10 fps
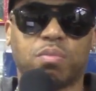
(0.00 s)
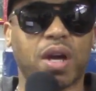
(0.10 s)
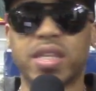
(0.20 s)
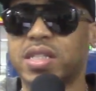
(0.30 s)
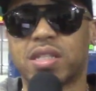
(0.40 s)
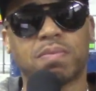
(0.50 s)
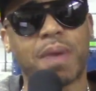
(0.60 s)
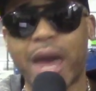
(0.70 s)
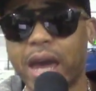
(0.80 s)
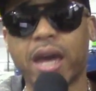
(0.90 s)
brothers is
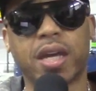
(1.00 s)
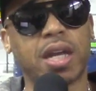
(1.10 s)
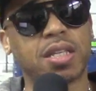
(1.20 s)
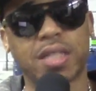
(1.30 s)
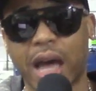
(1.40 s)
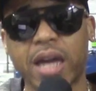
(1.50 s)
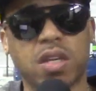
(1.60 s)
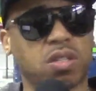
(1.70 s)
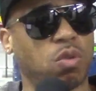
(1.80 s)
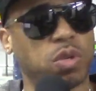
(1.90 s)
mad and they
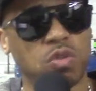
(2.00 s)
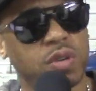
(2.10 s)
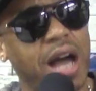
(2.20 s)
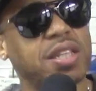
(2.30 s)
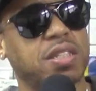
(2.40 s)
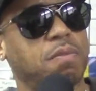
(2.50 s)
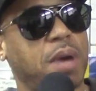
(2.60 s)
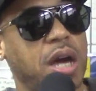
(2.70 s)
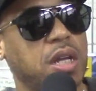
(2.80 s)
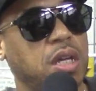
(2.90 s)
tired. So when you got
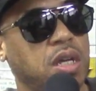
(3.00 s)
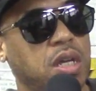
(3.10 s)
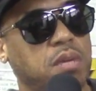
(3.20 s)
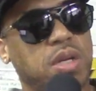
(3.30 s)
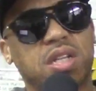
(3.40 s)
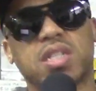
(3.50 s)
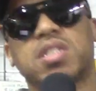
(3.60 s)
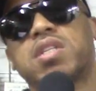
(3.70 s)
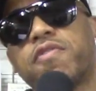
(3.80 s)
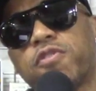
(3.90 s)
somebody, because
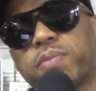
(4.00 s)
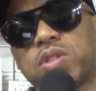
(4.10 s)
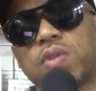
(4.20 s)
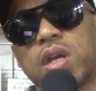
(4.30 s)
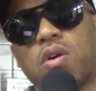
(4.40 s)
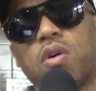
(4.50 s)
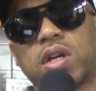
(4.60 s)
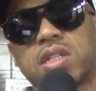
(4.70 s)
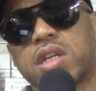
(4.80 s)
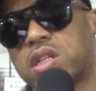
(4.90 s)
it's different between
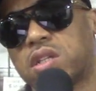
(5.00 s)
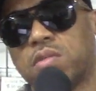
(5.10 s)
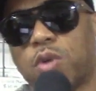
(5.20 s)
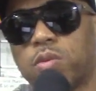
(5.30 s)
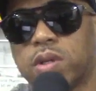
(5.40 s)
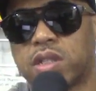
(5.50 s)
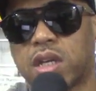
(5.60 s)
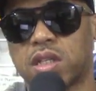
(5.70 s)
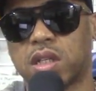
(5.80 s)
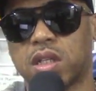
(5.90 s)
organization and
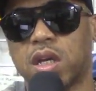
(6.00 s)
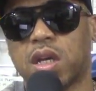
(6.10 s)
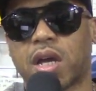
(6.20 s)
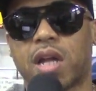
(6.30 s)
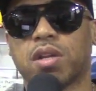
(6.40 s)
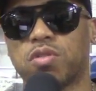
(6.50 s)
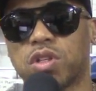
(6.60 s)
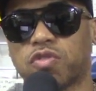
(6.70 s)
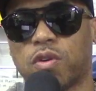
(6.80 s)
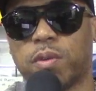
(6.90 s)
mobilization. I
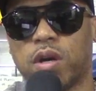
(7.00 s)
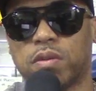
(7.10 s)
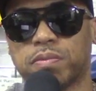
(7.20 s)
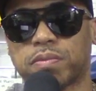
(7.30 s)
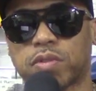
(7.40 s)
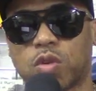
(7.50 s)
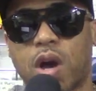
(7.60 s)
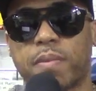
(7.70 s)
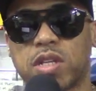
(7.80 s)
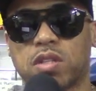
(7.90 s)
learned this from um
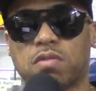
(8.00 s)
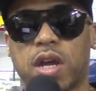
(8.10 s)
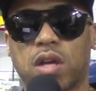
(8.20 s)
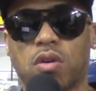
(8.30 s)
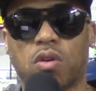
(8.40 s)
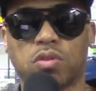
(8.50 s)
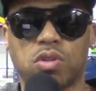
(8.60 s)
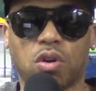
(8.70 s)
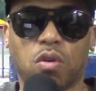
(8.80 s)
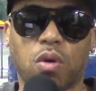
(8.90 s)
Kwame Ture.
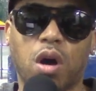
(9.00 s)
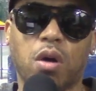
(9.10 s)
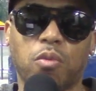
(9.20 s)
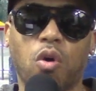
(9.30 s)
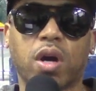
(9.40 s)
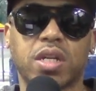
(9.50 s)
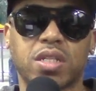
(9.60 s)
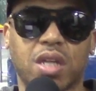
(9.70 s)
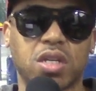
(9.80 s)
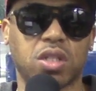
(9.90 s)
You know, um
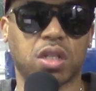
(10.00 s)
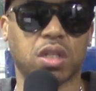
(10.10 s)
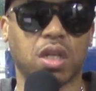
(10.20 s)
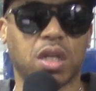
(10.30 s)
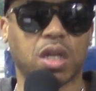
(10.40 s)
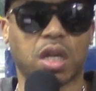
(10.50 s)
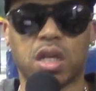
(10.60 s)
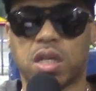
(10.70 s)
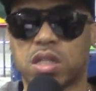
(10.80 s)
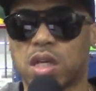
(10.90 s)
organization
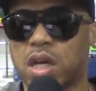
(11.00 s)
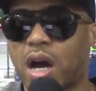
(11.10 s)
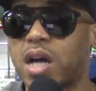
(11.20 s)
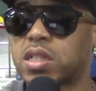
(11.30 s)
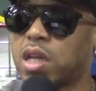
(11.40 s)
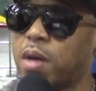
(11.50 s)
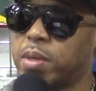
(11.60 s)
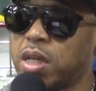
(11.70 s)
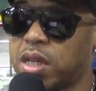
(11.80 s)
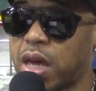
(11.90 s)
is us coming